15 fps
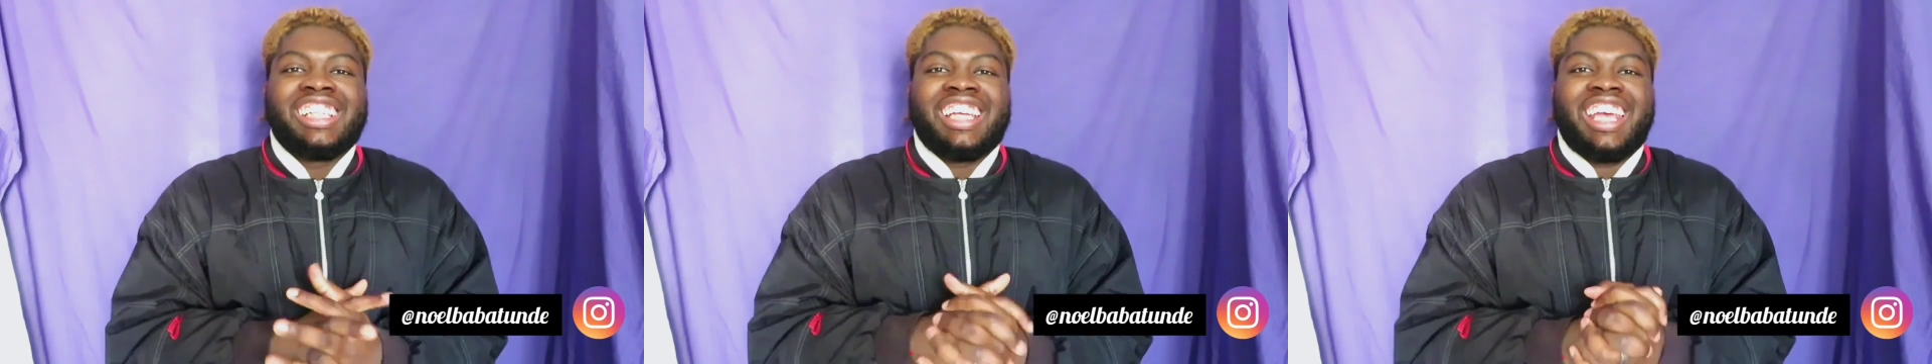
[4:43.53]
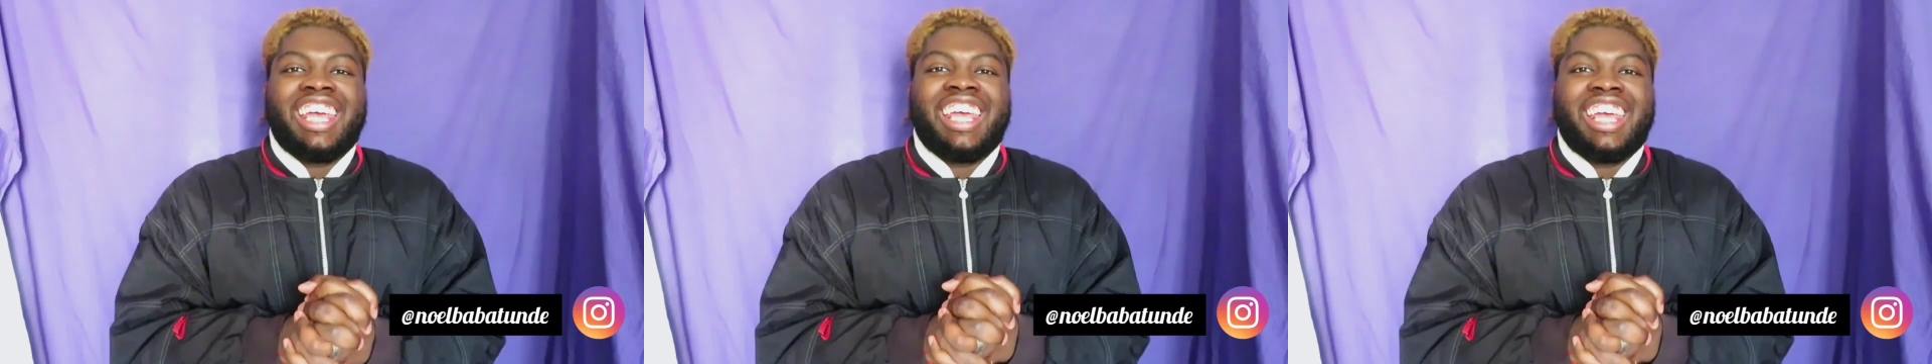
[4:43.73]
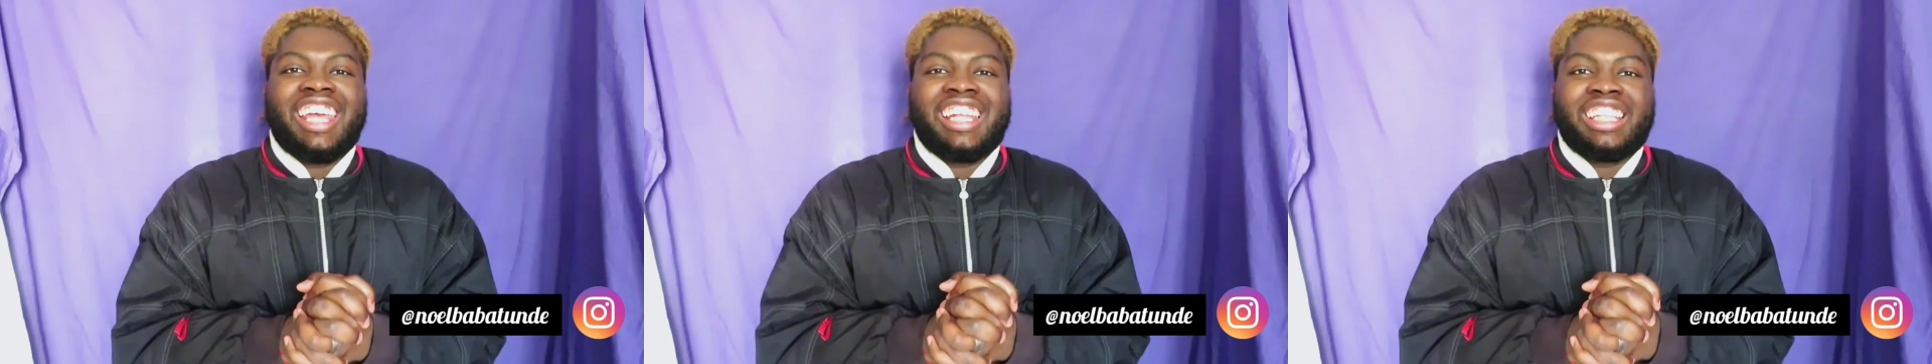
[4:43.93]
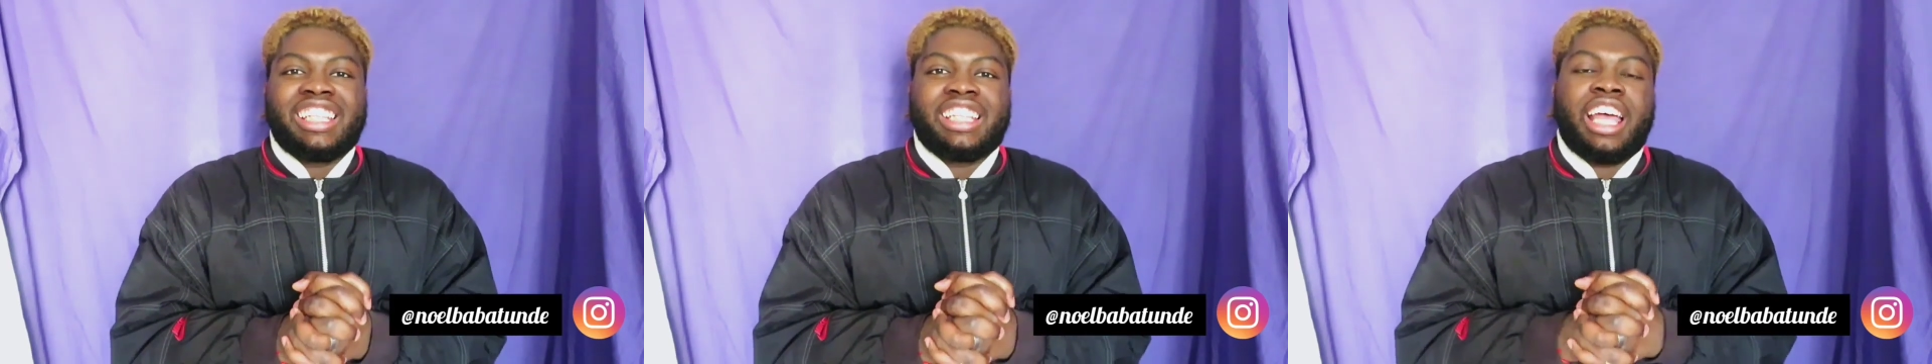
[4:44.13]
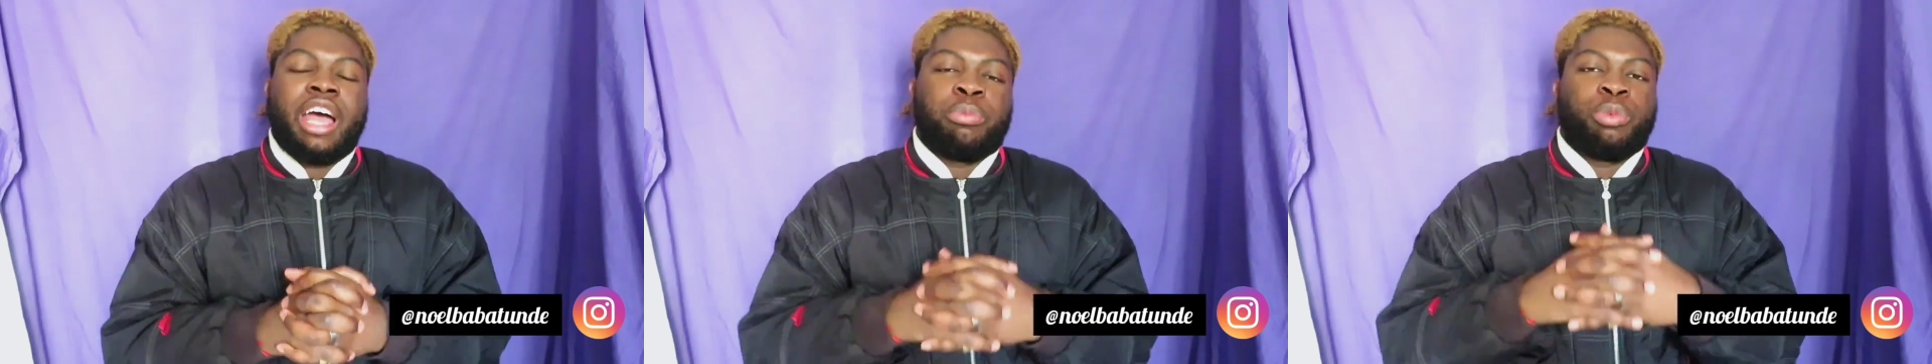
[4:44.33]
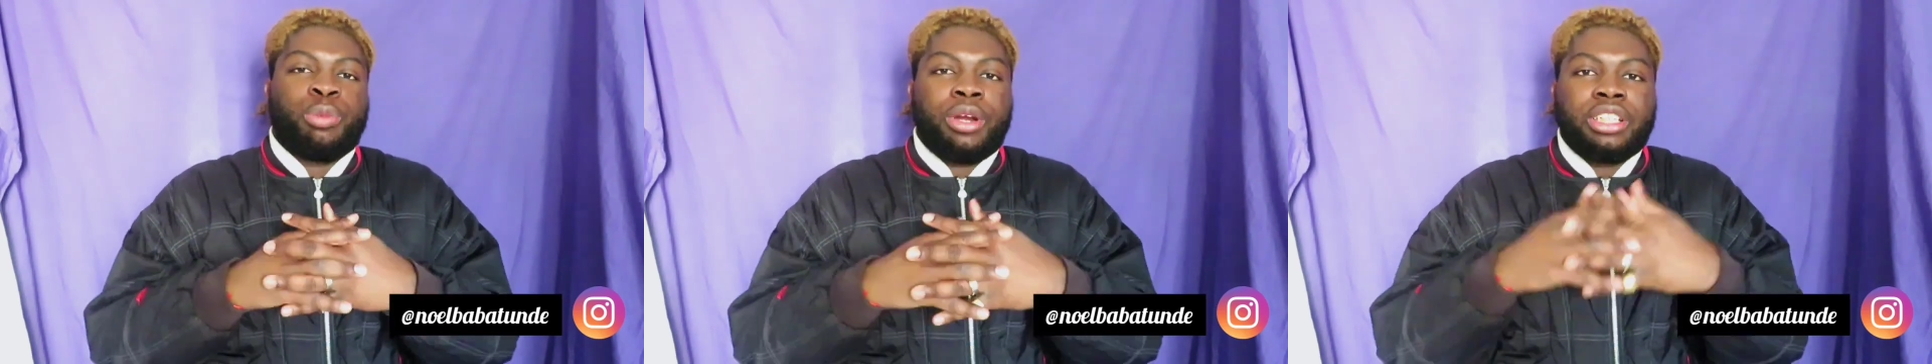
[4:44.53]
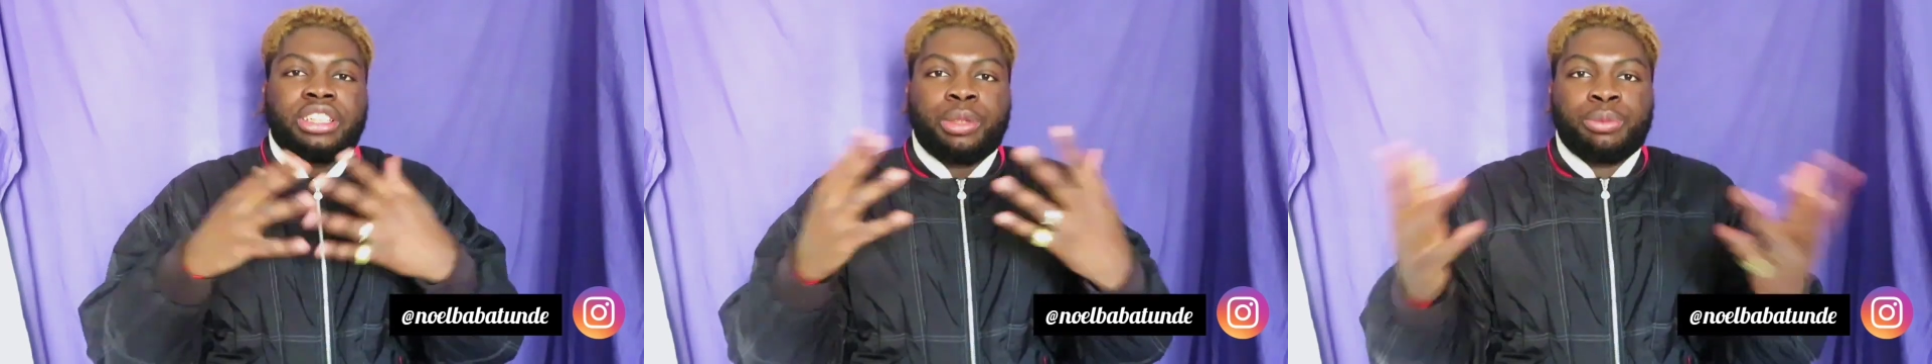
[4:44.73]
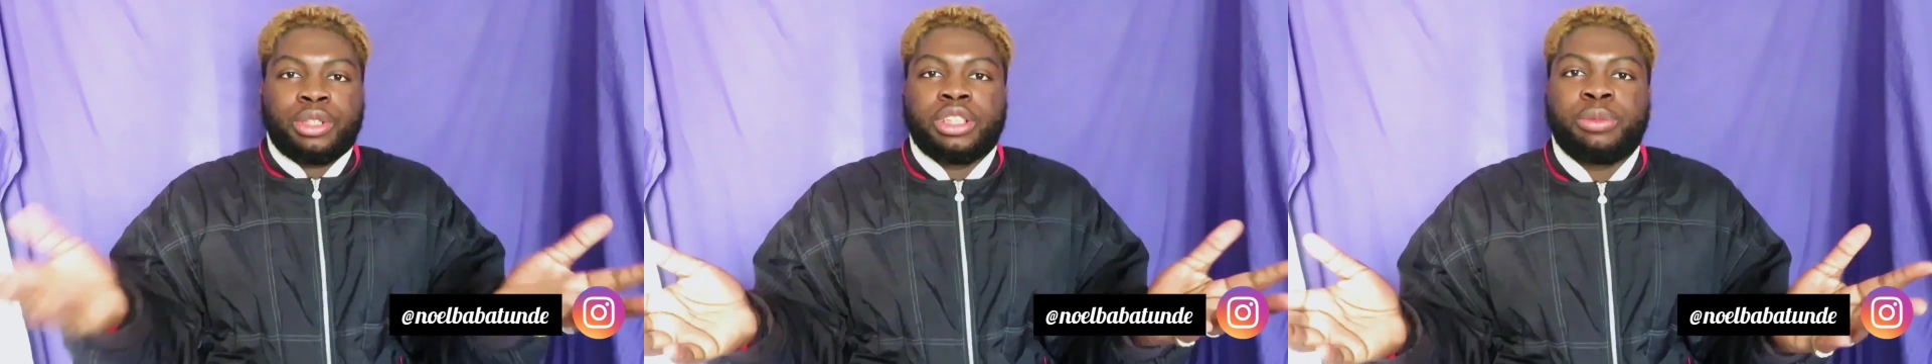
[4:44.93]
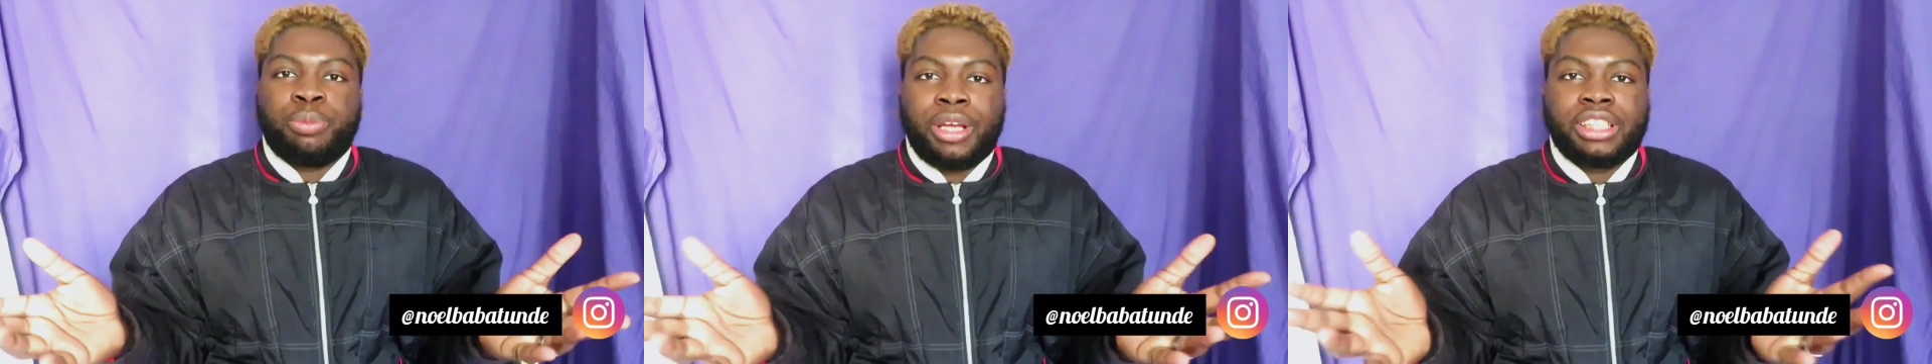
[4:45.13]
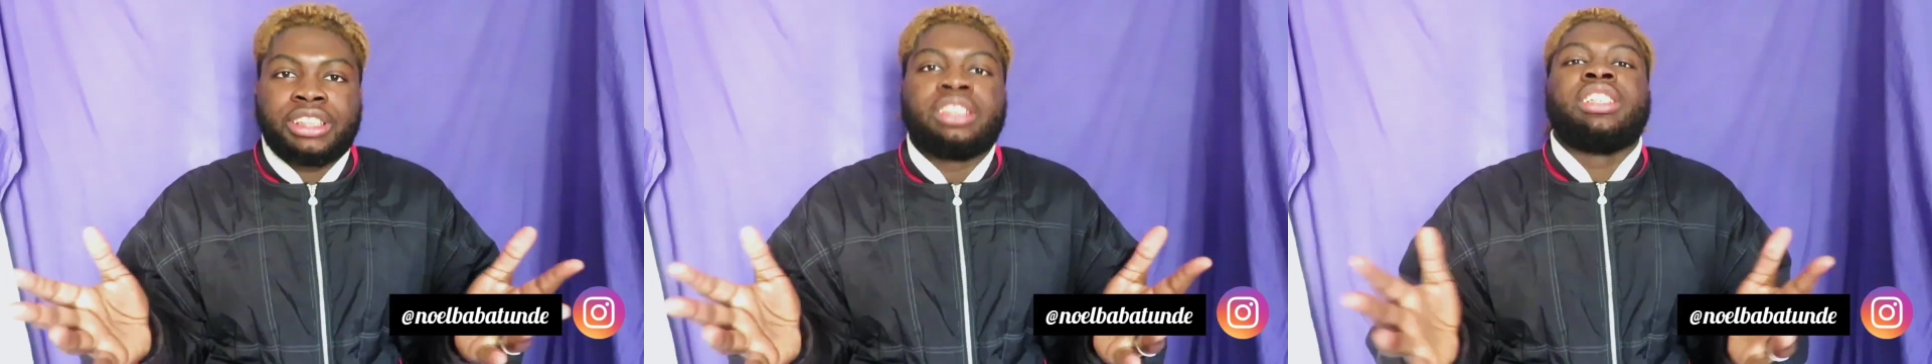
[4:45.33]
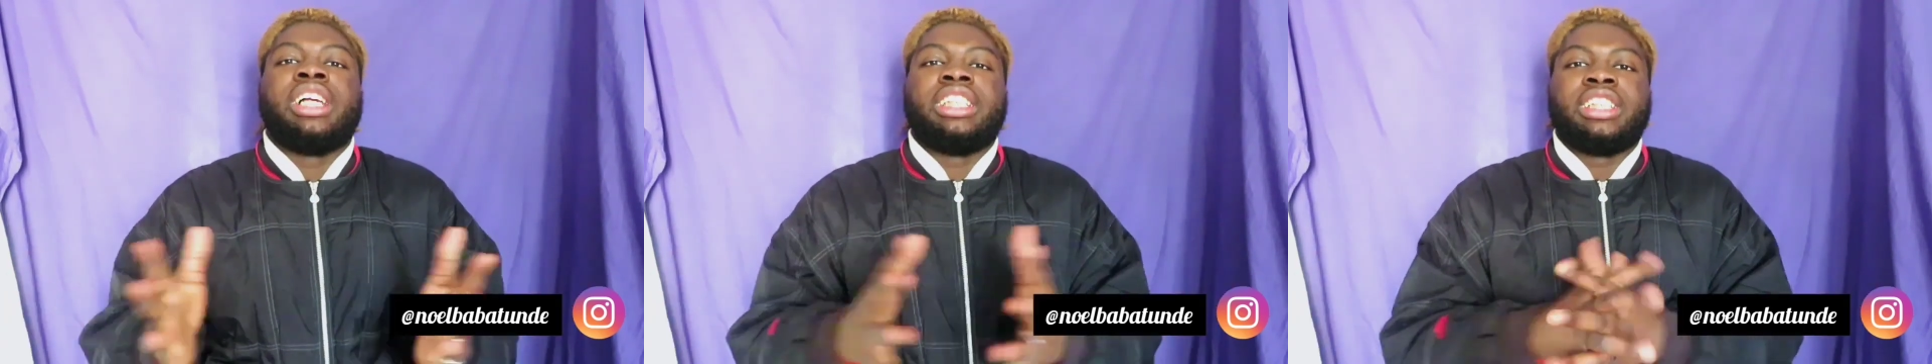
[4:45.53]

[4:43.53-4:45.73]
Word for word: and I'm preparing something special